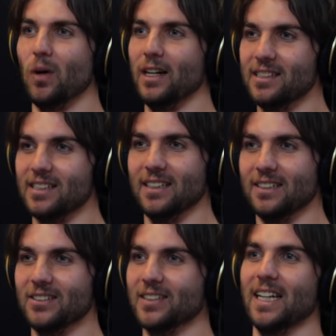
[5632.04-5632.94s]
do I
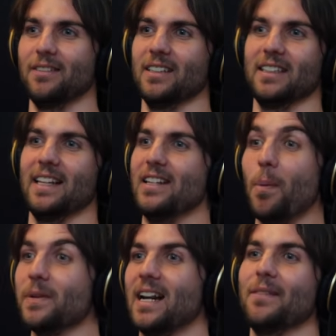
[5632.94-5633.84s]
suck or whatever? And then the
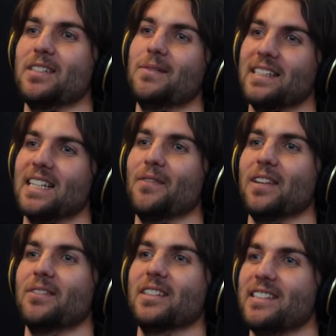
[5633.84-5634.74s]
opposite happens. You make
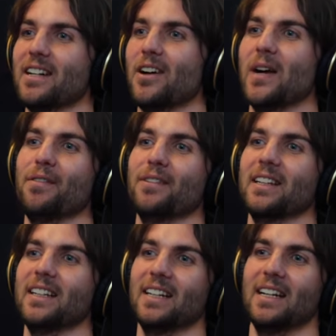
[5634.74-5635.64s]
something with zero
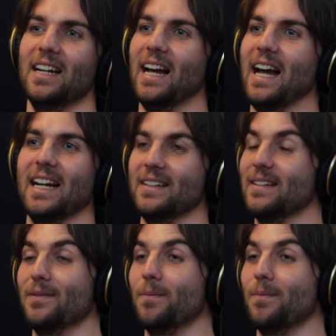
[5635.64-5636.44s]
effort and it